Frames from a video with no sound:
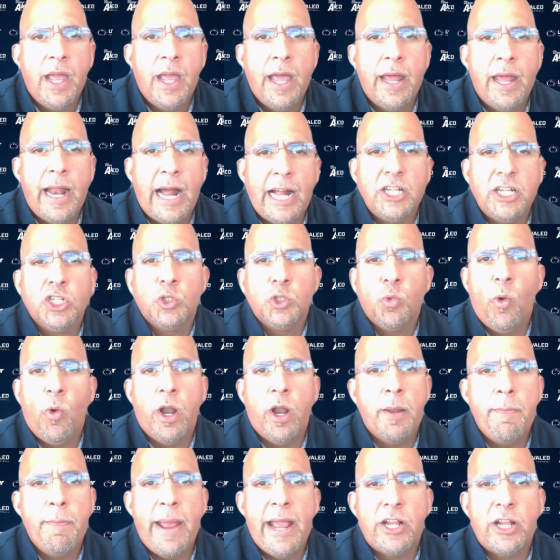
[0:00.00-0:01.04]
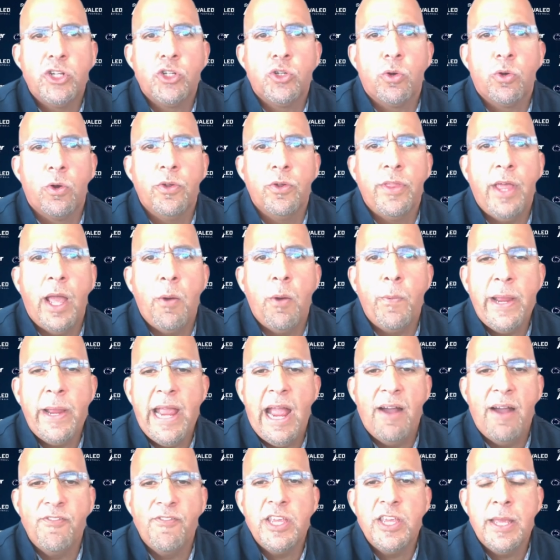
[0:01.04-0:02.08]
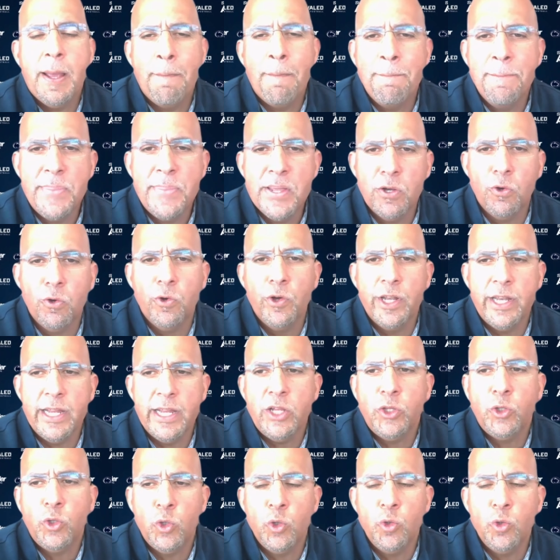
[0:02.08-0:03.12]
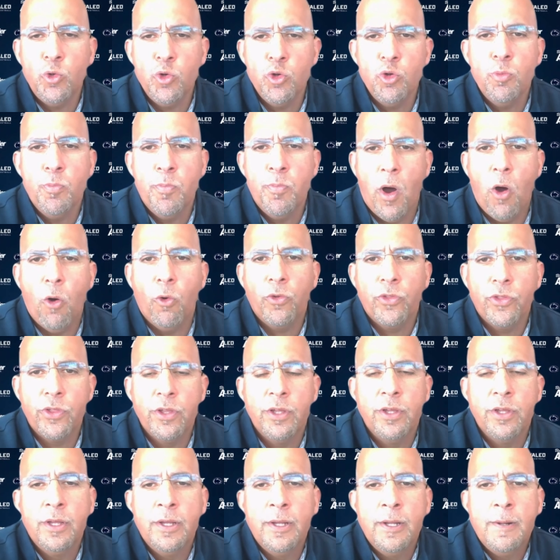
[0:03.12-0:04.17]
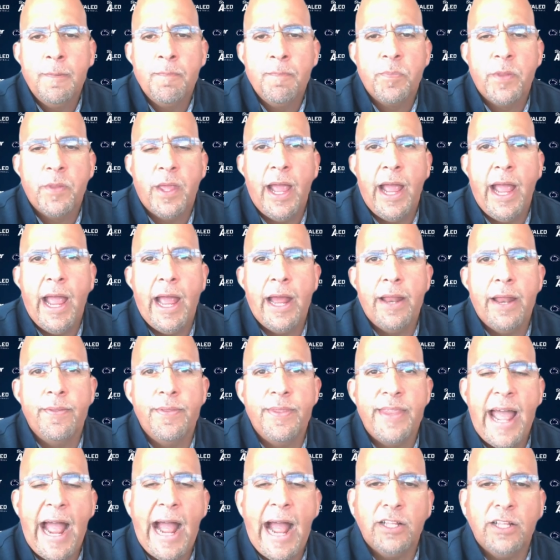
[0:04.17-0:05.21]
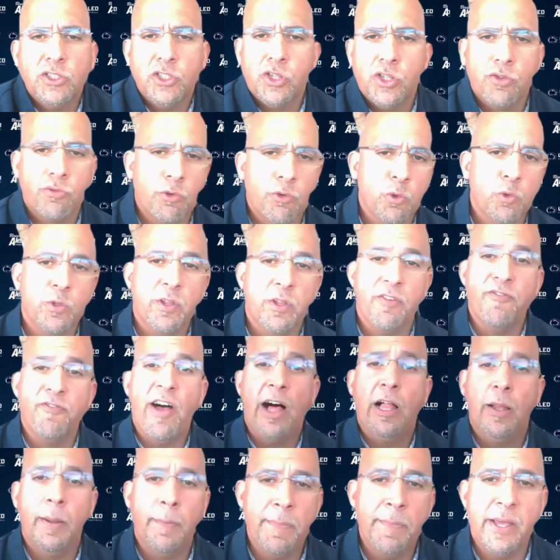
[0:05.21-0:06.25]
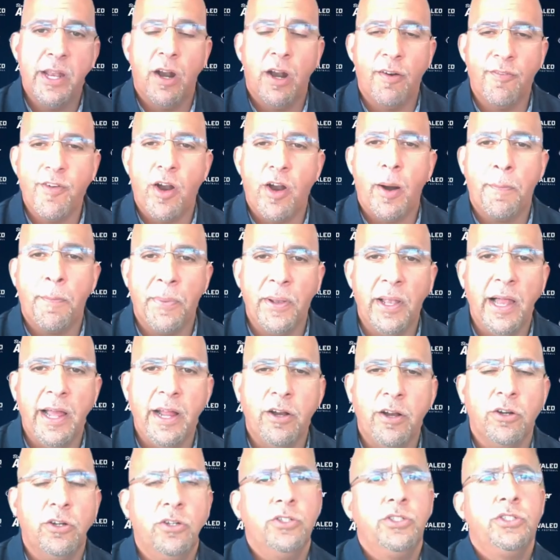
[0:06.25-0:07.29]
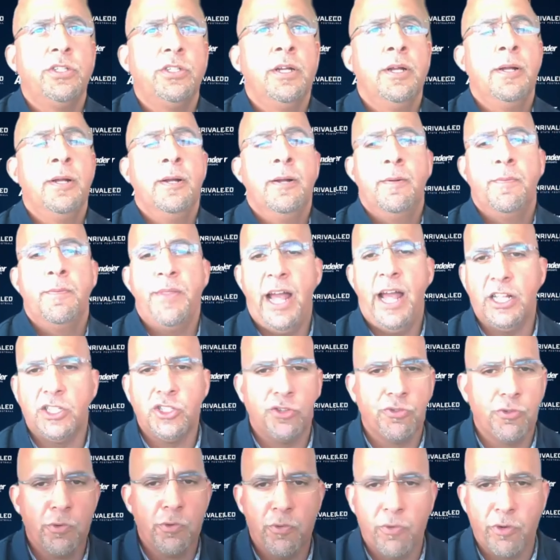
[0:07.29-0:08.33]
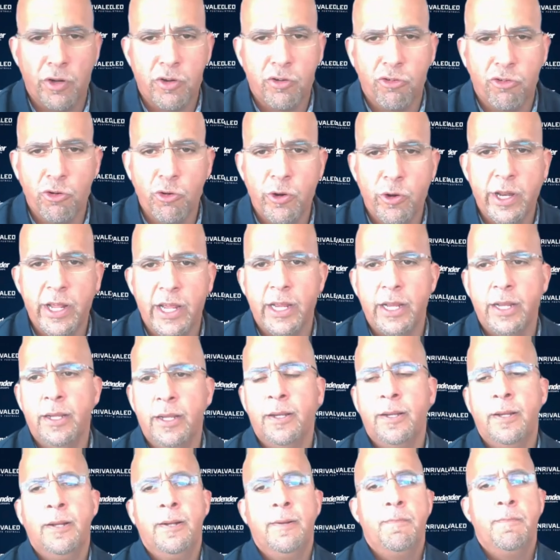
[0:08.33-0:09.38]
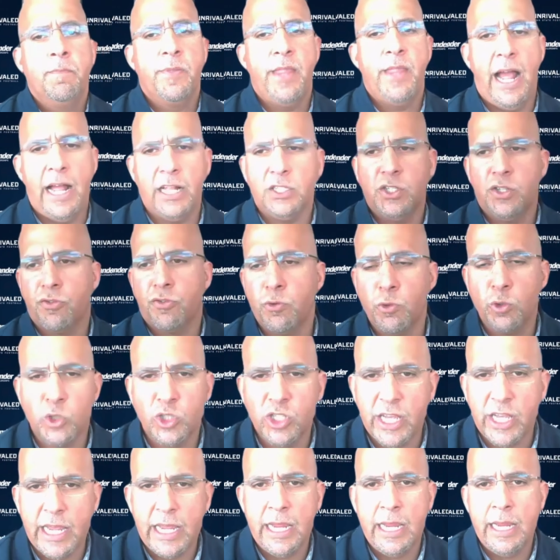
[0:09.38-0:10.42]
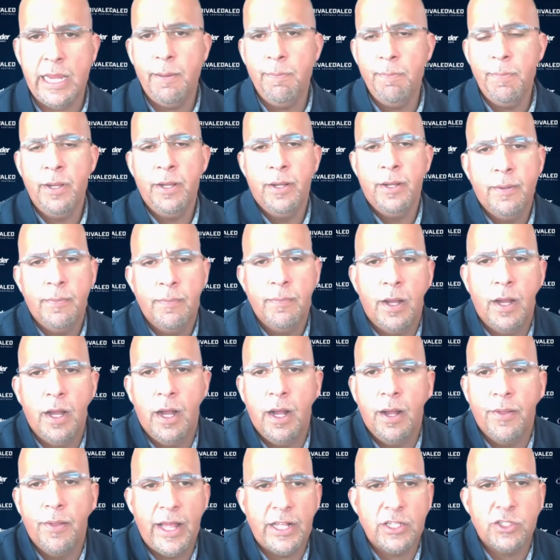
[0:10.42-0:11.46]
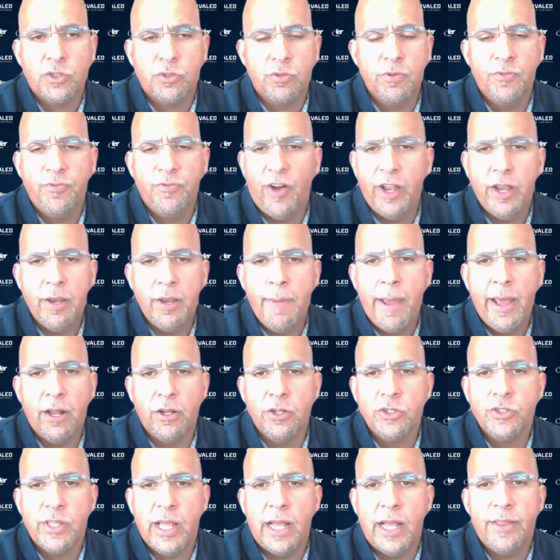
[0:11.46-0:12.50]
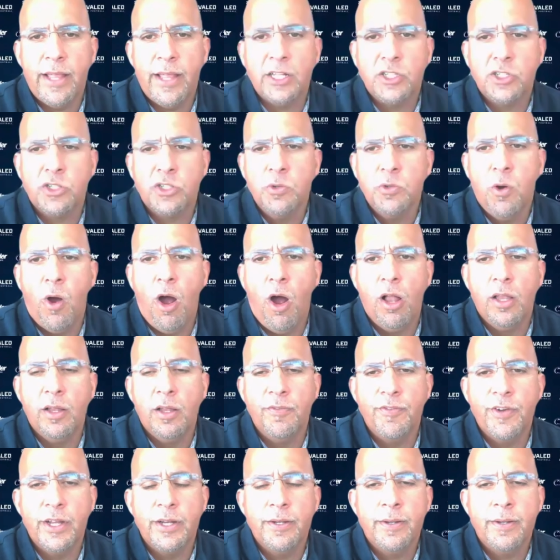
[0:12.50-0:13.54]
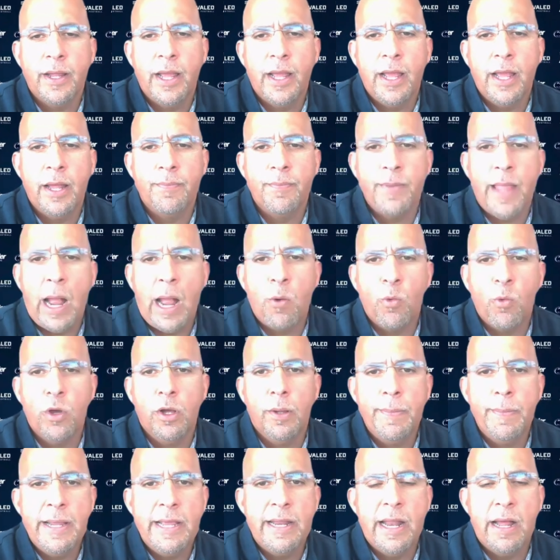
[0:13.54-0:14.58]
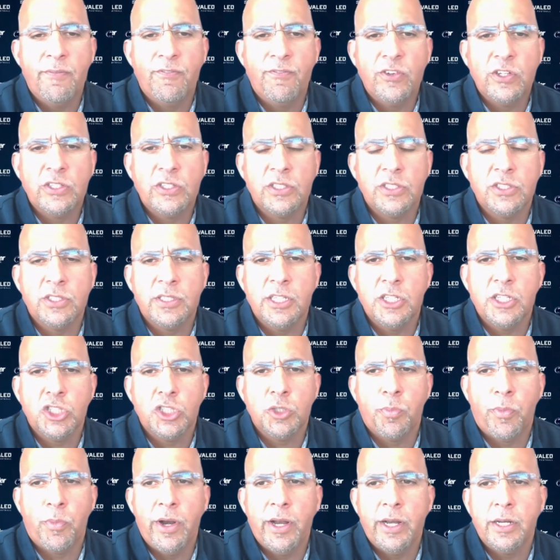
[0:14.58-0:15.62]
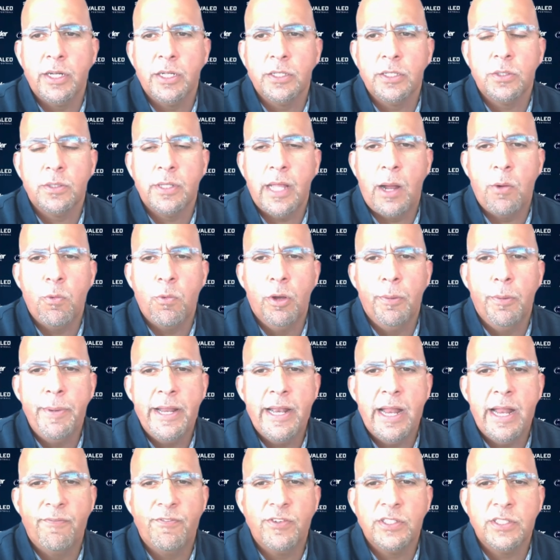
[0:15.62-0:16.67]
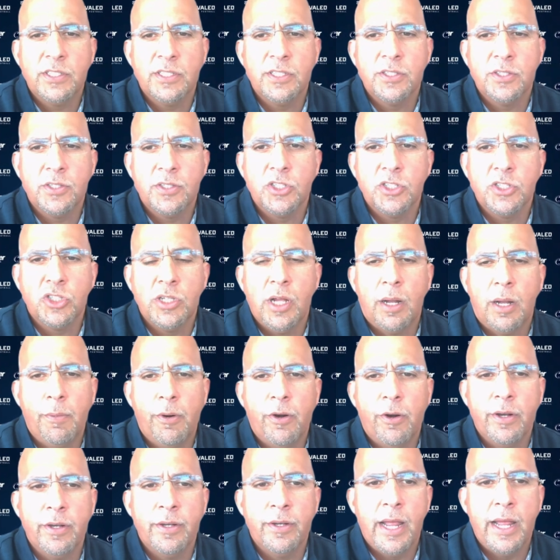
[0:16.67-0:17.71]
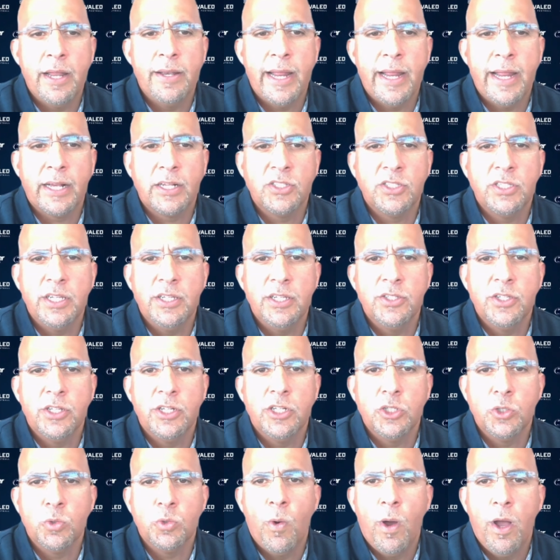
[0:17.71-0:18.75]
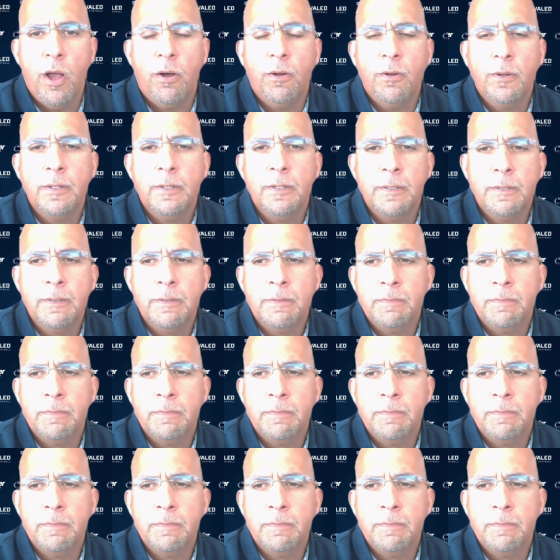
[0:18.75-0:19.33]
And I just want to make sure that we have the ability to do both. And that's through development of our players. That's through recruiting. That's through scheme. That's through fundamentals, that's through all of it. And that will be an emphasis this spring, that will be an emphasis this summer and next season as well.